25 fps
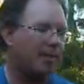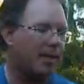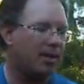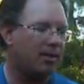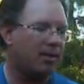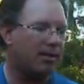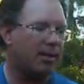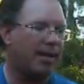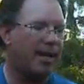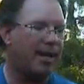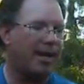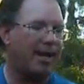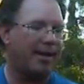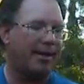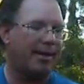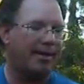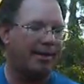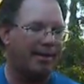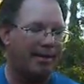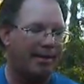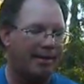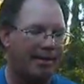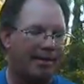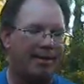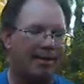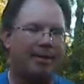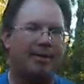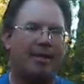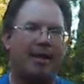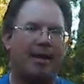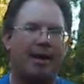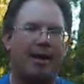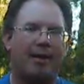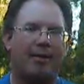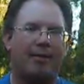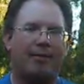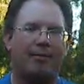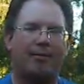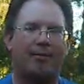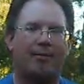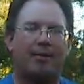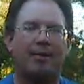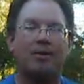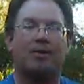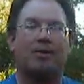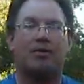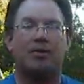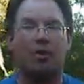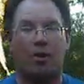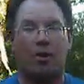Okay, now
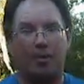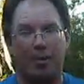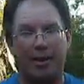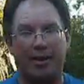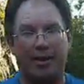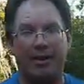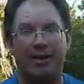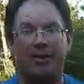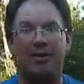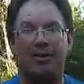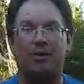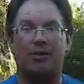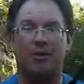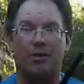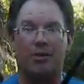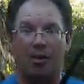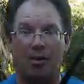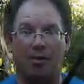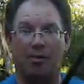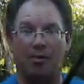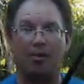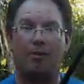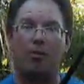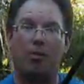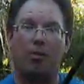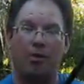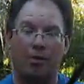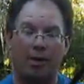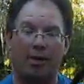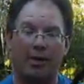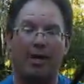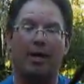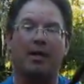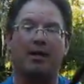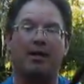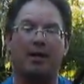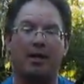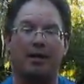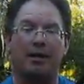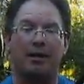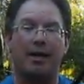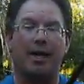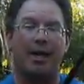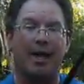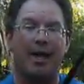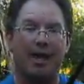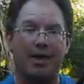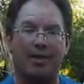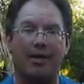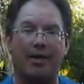normally you don't point a gun
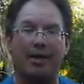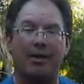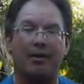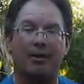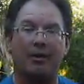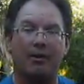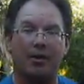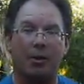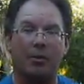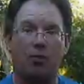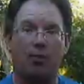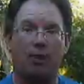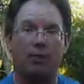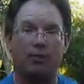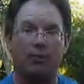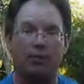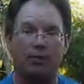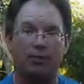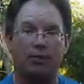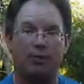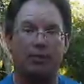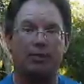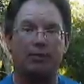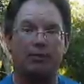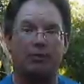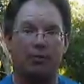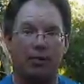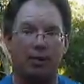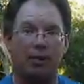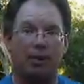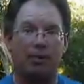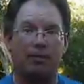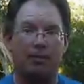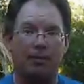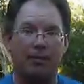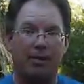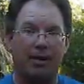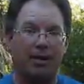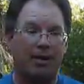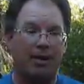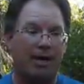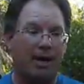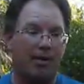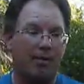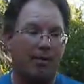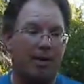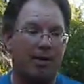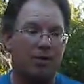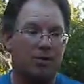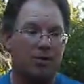at anything you don't want to destroy, but
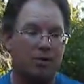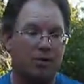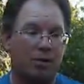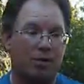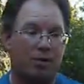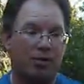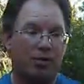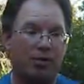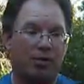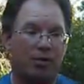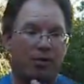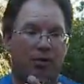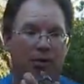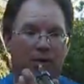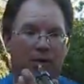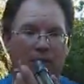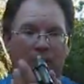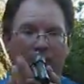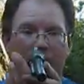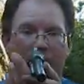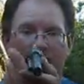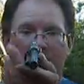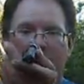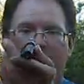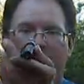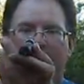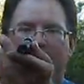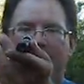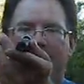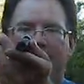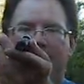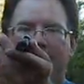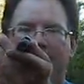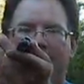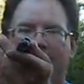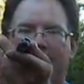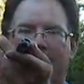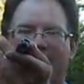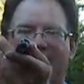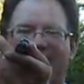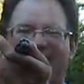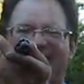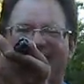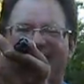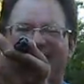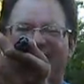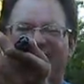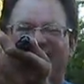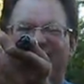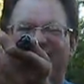I want to show you that
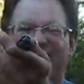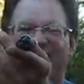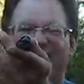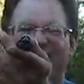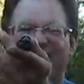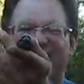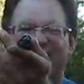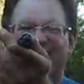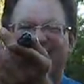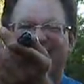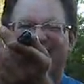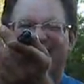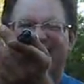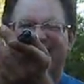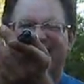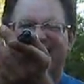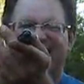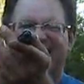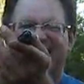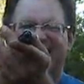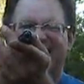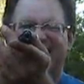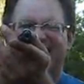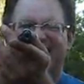if you can see